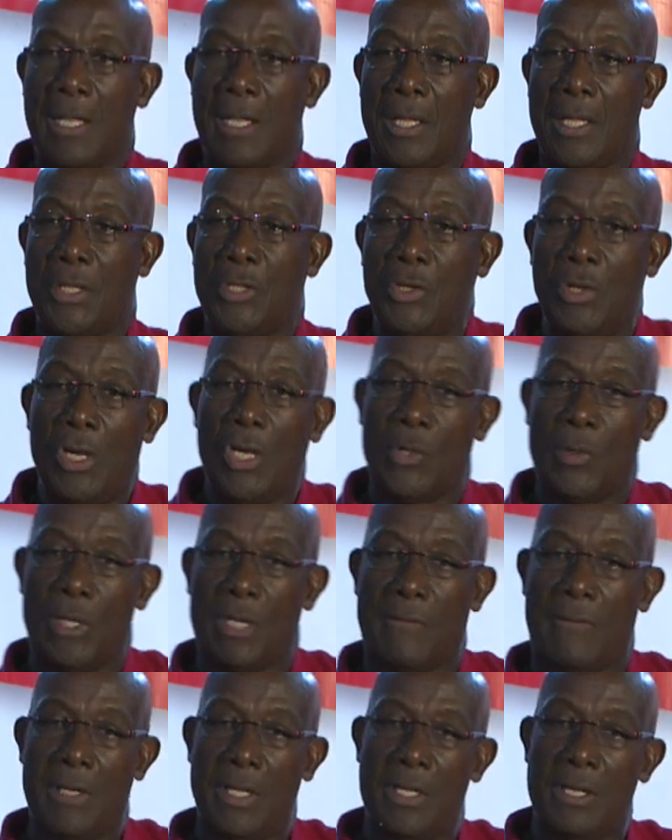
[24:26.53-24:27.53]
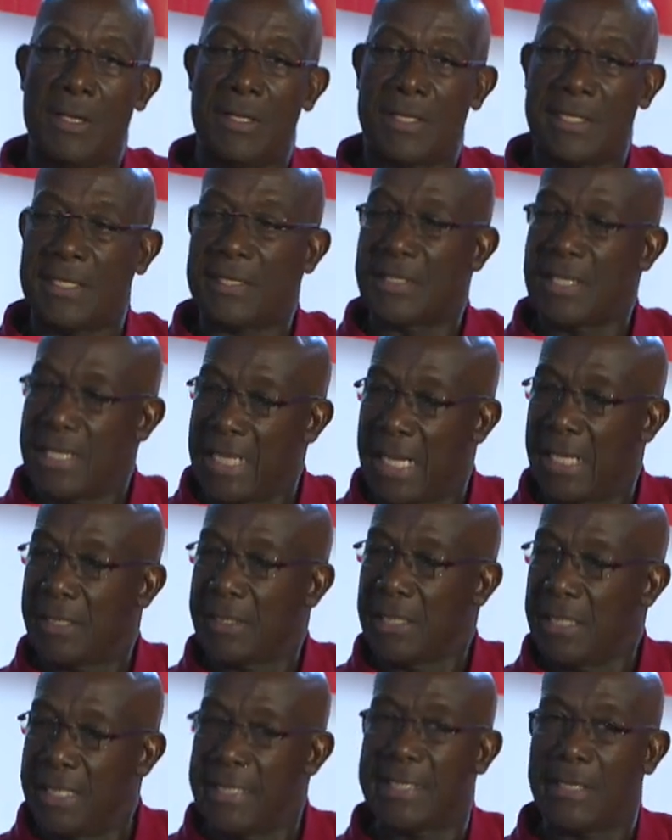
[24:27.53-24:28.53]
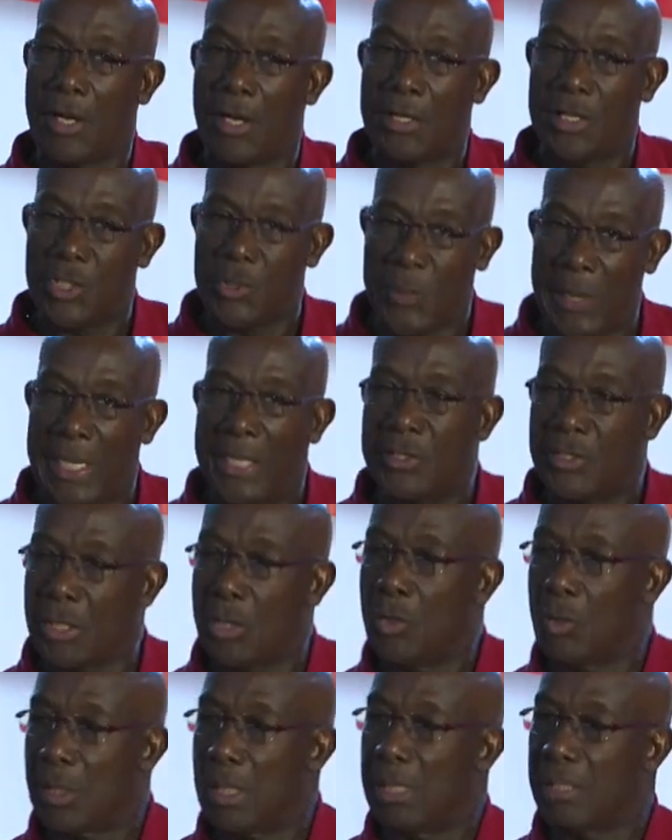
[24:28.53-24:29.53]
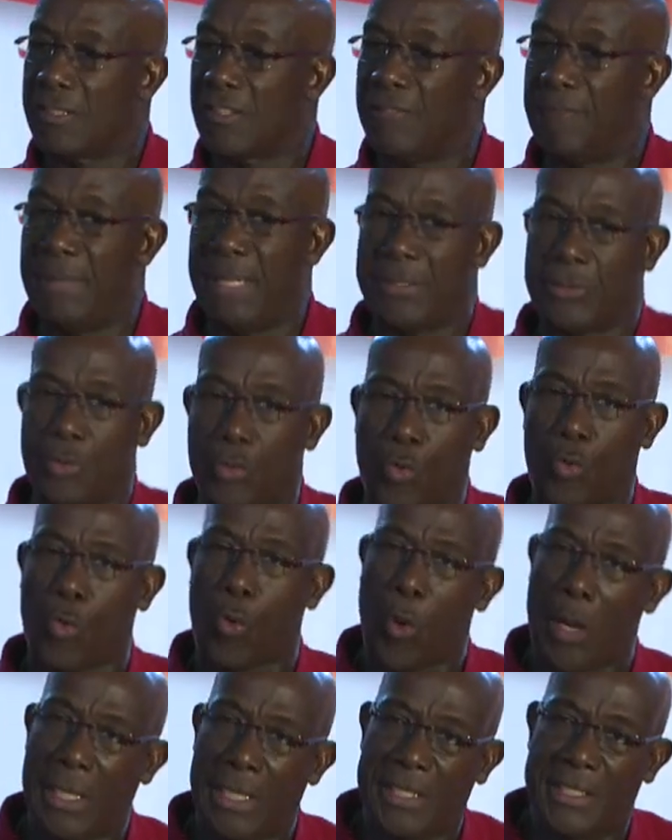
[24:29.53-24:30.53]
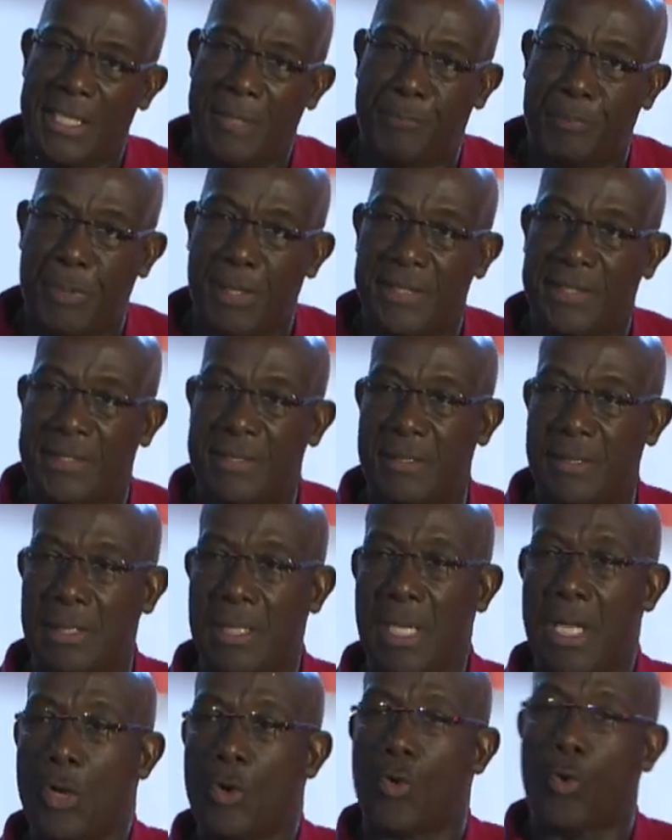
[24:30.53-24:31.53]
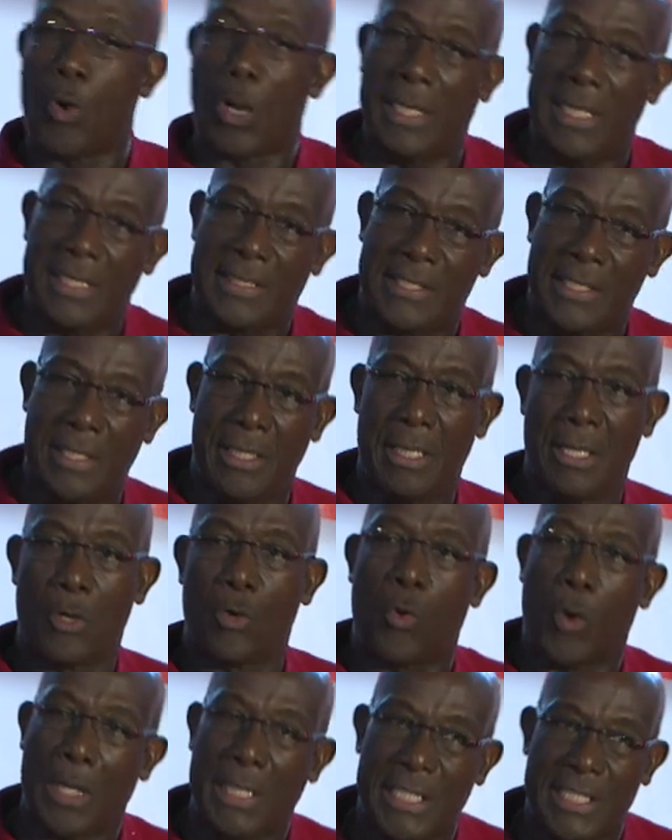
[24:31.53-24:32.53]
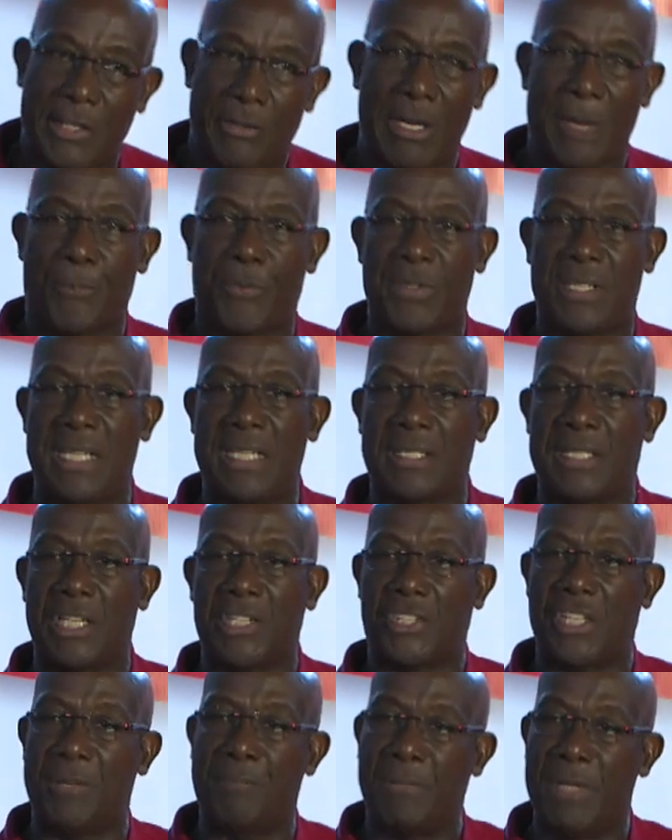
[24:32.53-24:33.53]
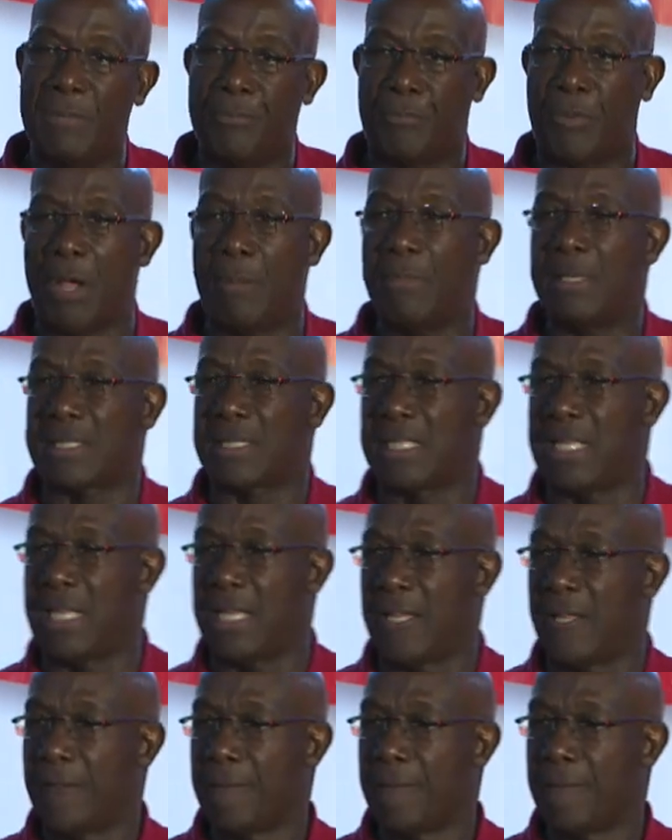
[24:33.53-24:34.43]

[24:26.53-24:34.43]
You heard one of our youngsters tonight. He's on his way into local government. Quality person, quality representation being promised there.